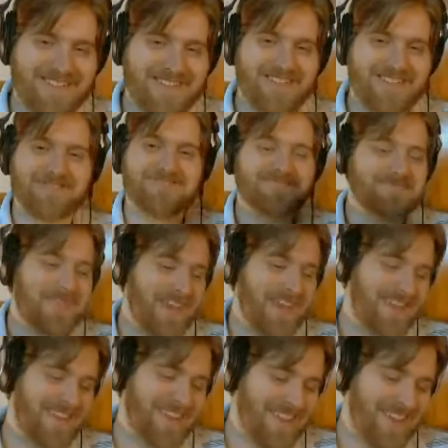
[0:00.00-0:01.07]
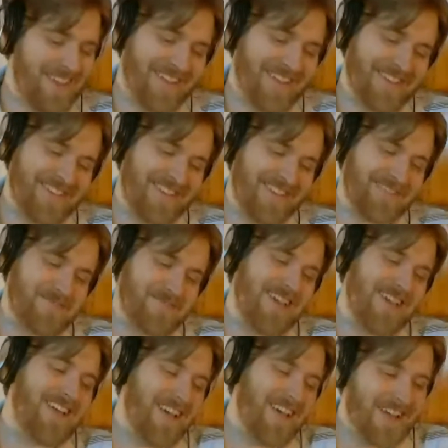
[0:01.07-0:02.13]
so... Yeah, so, but
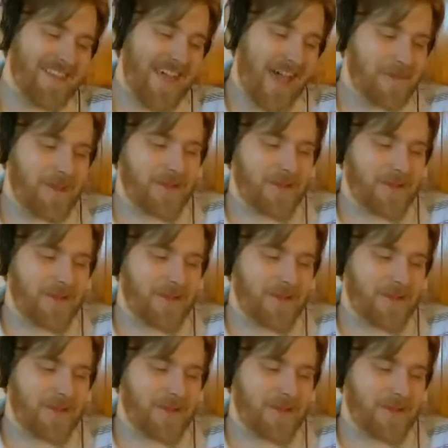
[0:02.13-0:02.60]
that, that'll